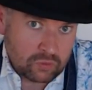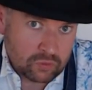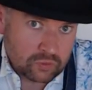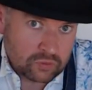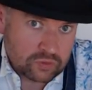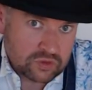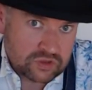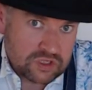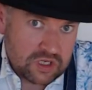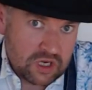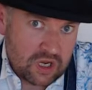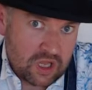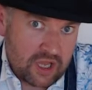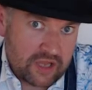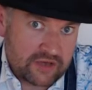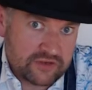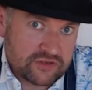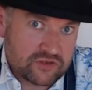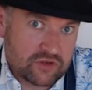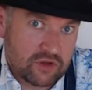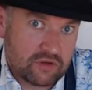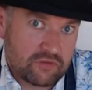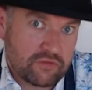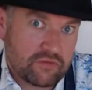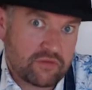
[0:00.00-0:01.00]

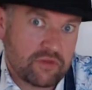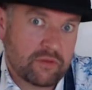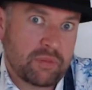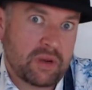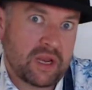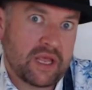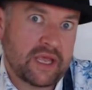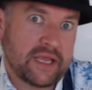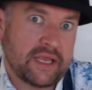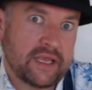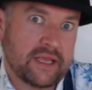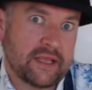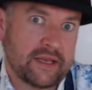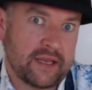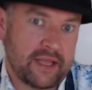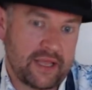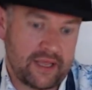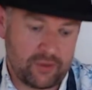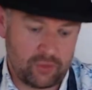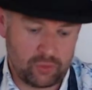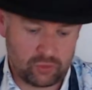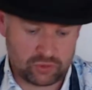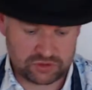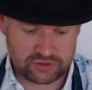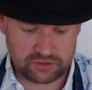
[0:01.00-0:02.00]
slides off the plate
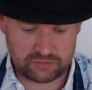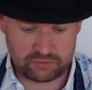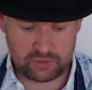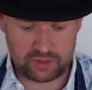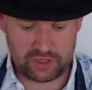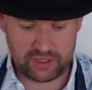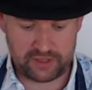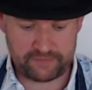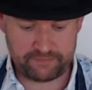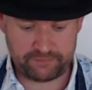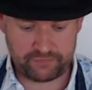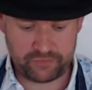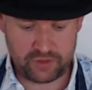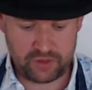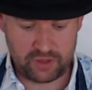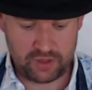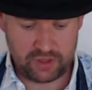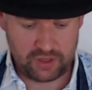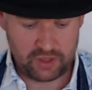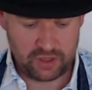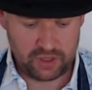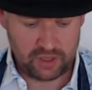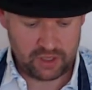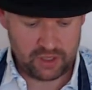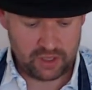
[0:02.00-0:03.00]
or somewhere.
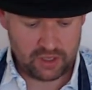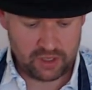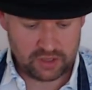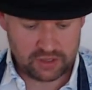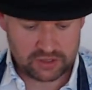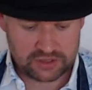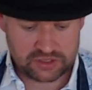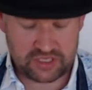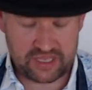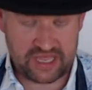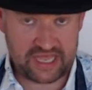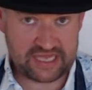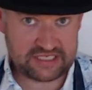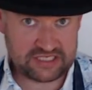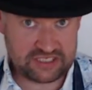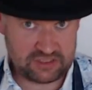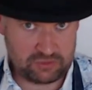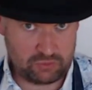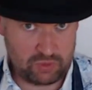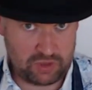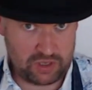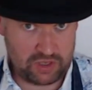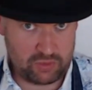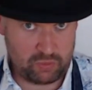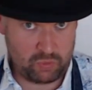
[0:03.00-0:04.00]
So that's your
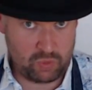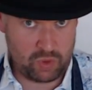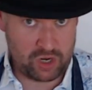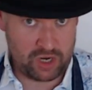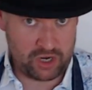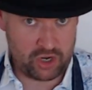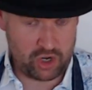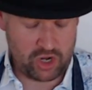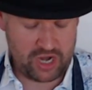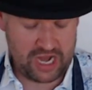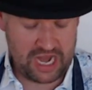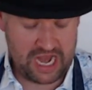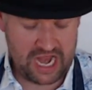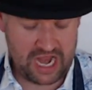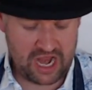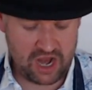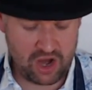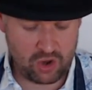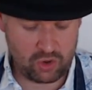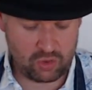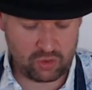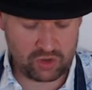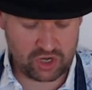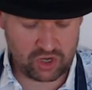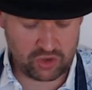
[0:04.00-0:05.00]
one-on-one on
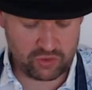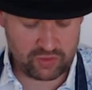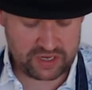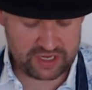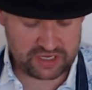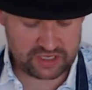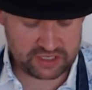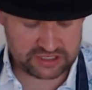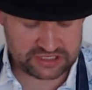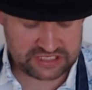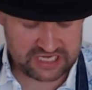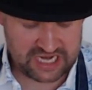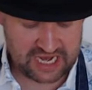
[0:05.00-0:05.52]
how gooiness